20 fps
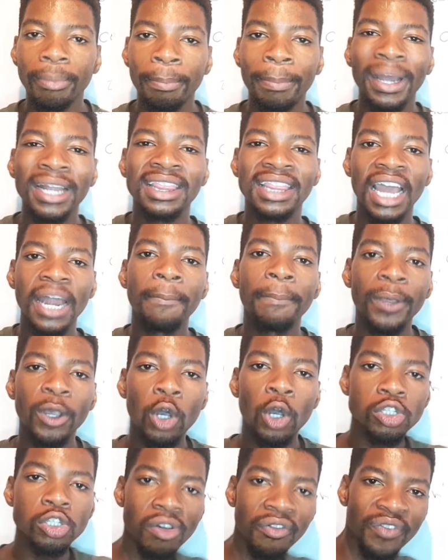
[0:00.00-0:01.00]
But then
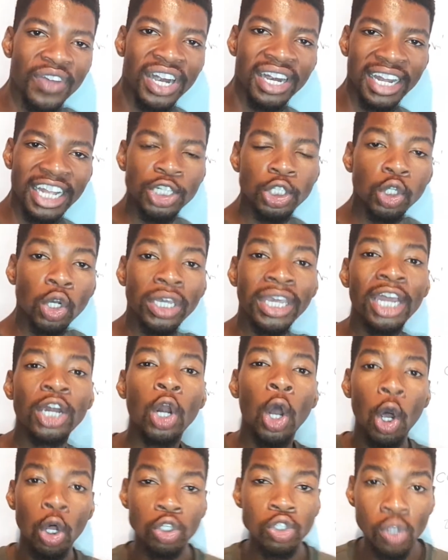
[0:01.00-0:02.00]
because of a ratio
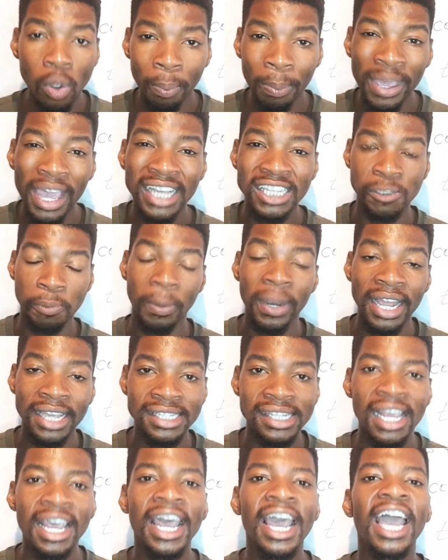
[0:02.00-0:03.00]
can also be
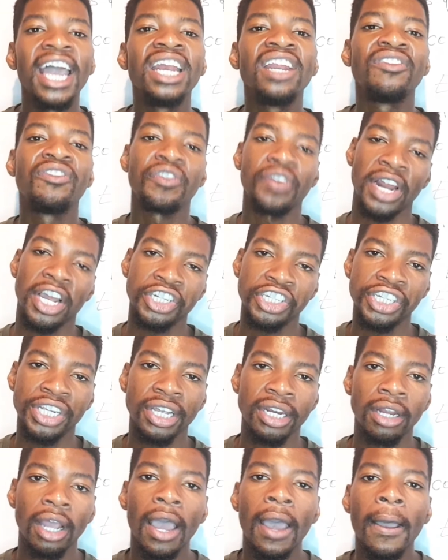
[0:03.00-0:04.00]
expressed in a
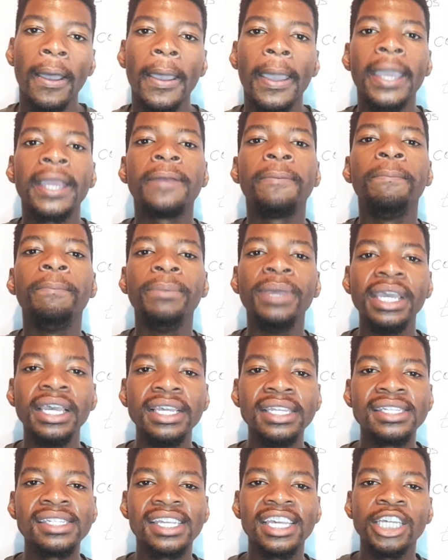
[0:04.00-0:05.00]
fraction, it
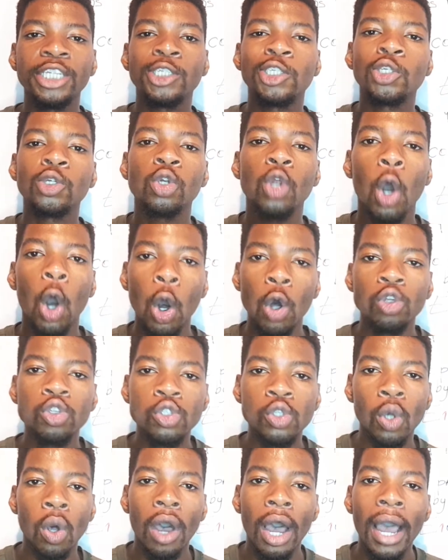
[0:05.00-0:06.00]
means it should
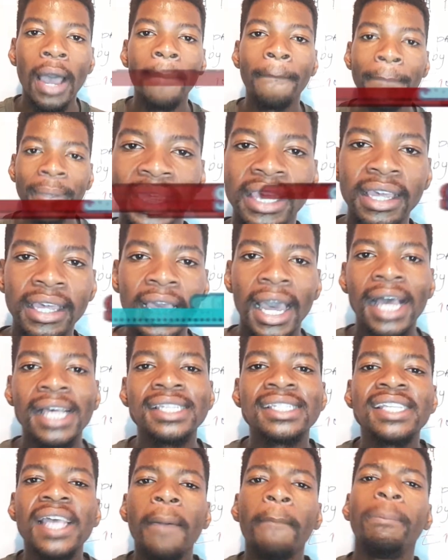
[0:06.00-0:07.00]
also be
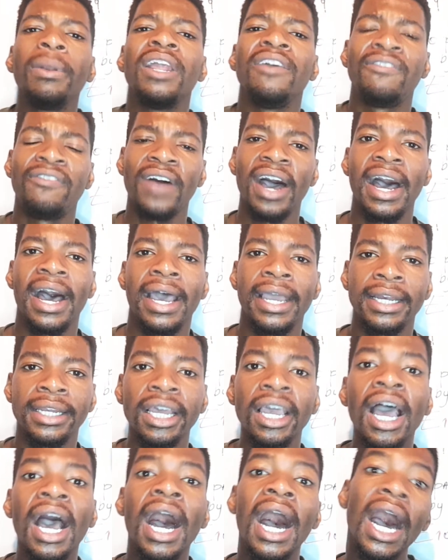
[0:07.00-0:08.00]
simplified.
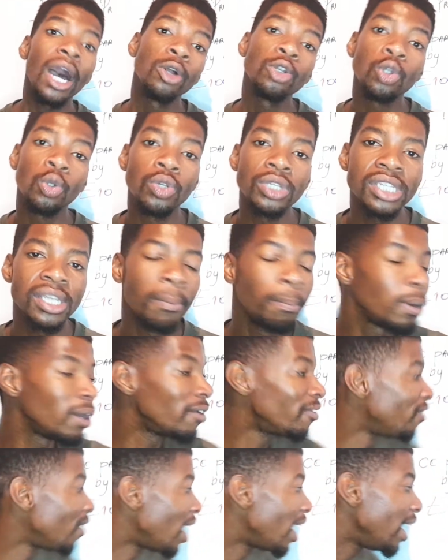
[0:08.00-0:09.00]
How do you
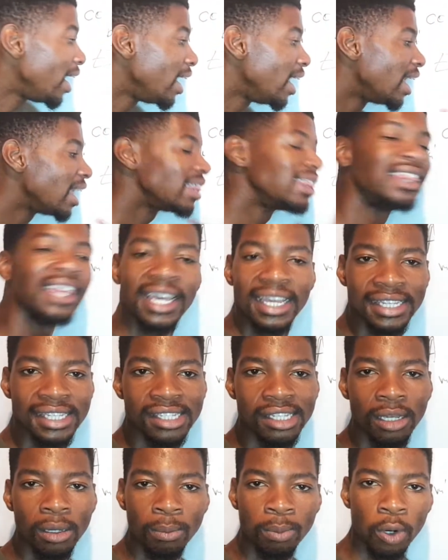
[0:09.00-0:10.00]
simplify
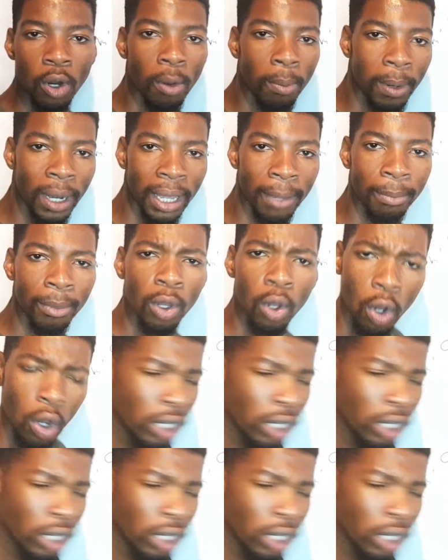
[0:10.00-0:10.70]
this problem?